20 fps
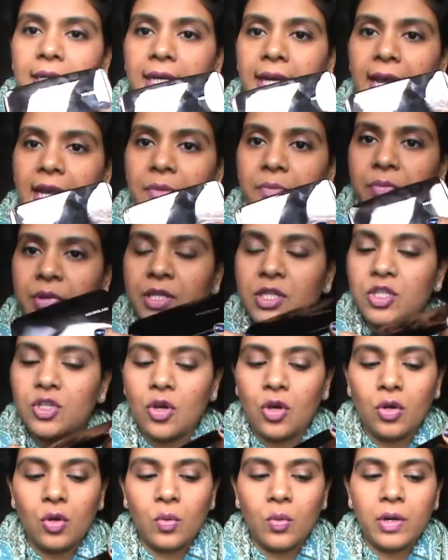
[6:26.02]
handprints
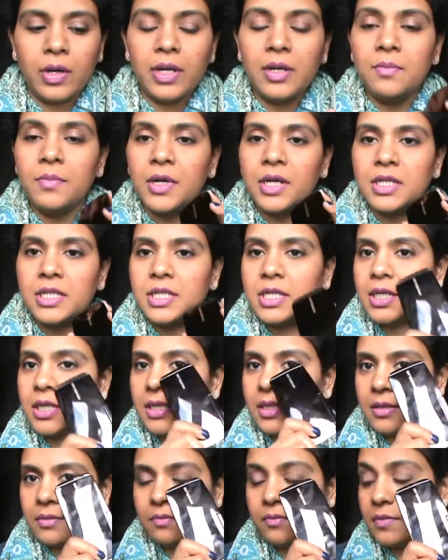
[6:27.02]
all over it but
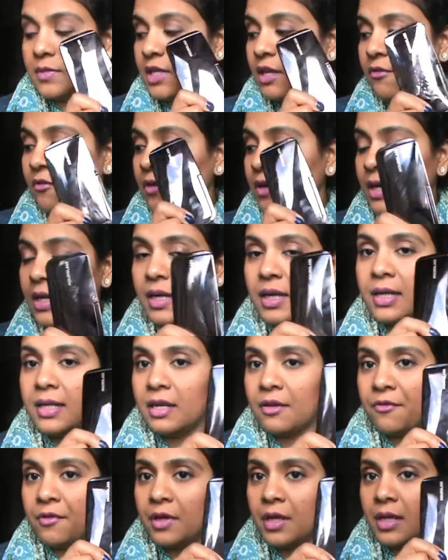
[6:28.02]
definitely
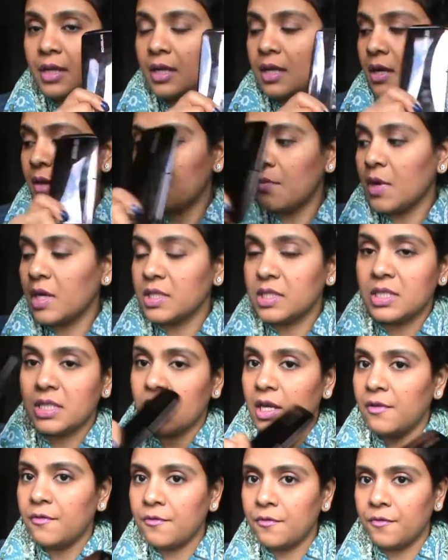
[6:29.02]
definitely a must
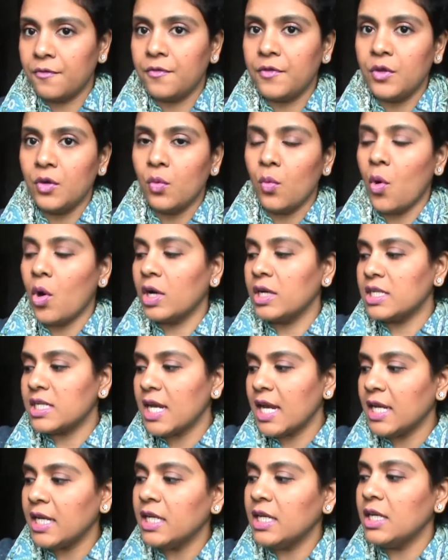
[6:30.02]
if you want
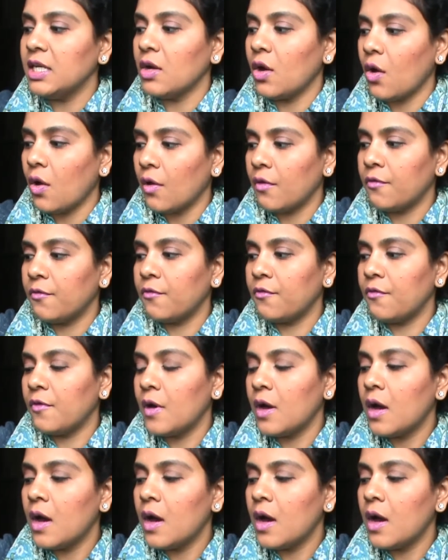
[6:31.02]
any of